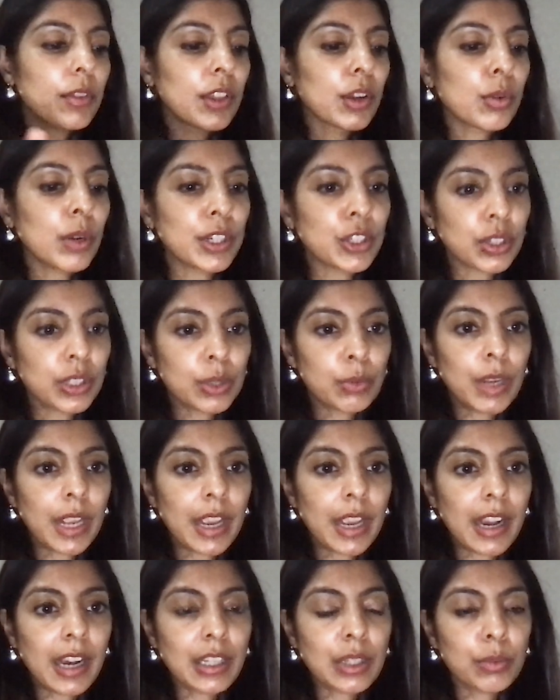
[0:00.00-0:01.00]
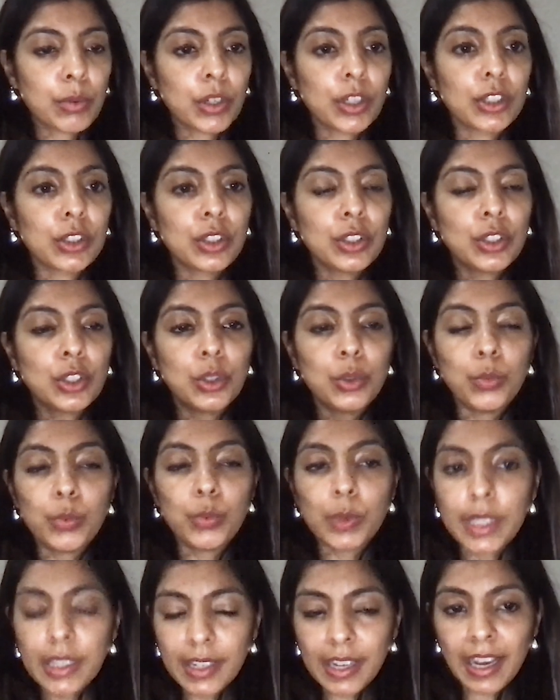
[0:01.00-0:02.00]
And the questions we asked
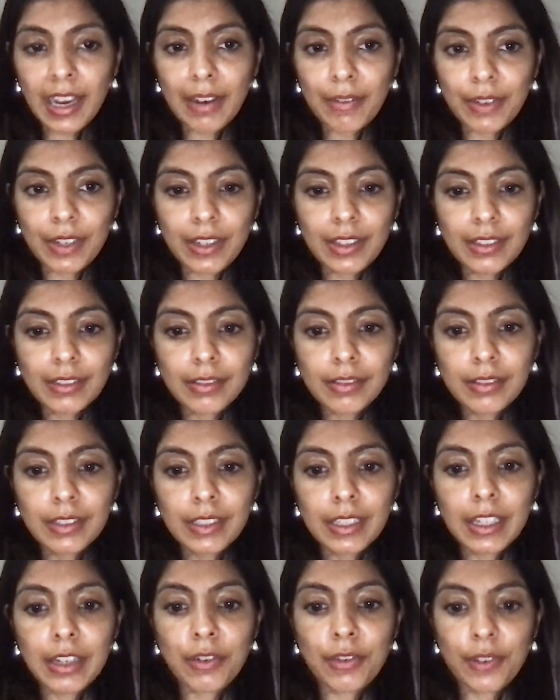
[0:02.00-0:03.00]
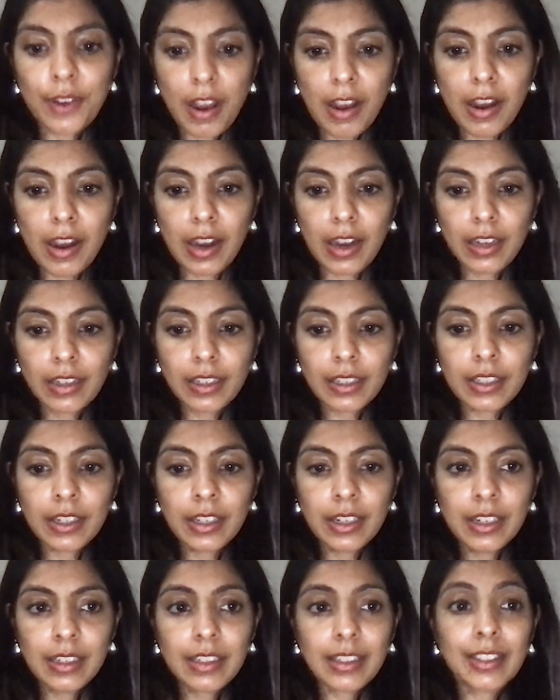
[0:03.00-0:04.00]
were, do we have it? If
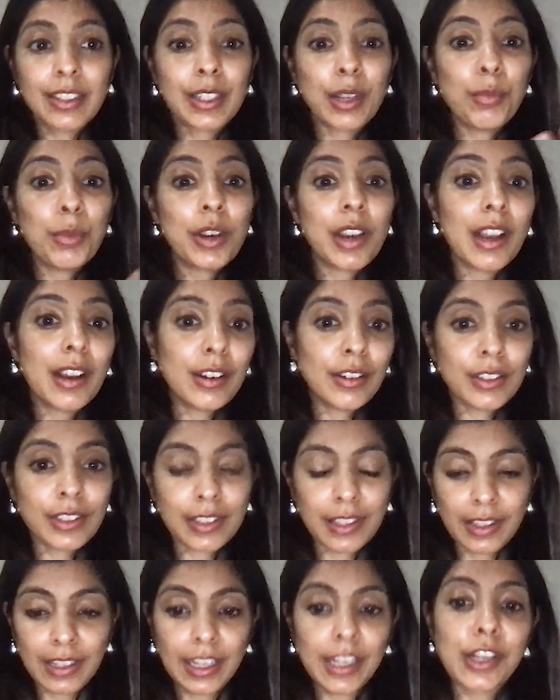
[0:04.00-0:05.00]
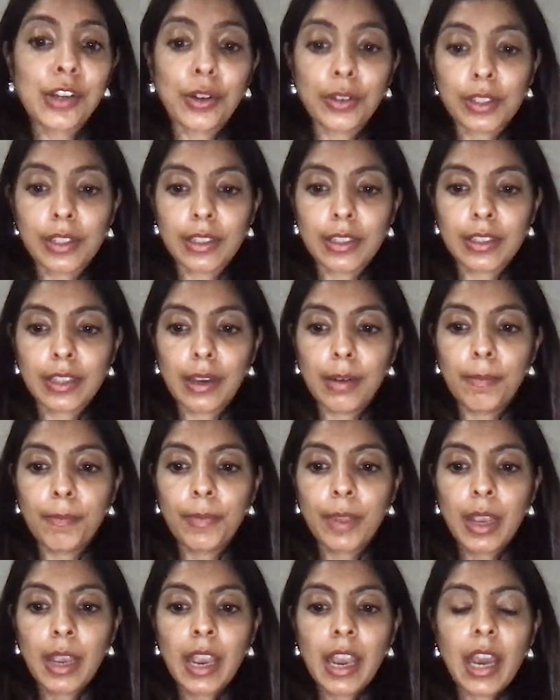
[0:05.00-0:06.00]
not, does someone else in the
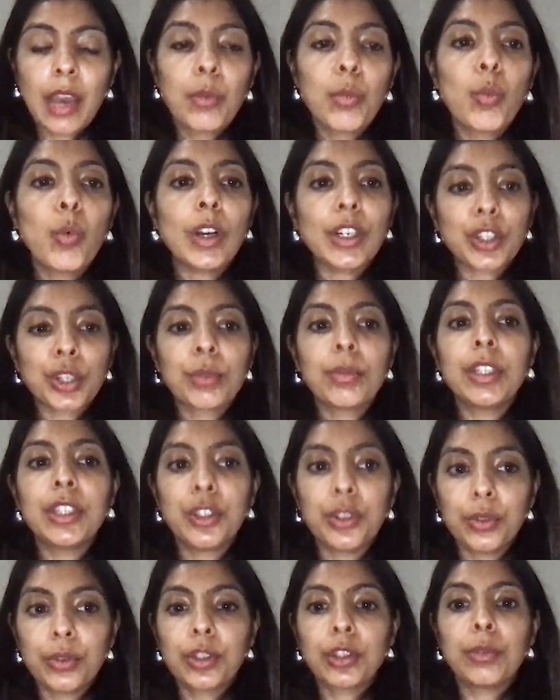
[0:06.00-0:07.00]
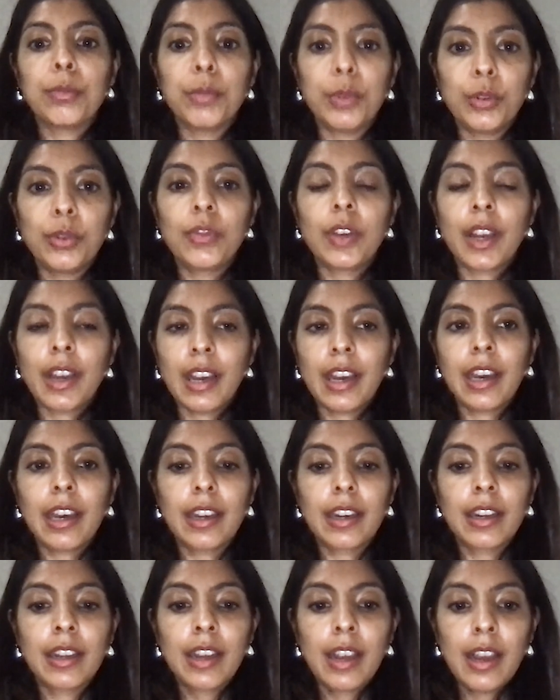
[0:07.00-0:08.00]
ecosystem? And what should we do to move ahead?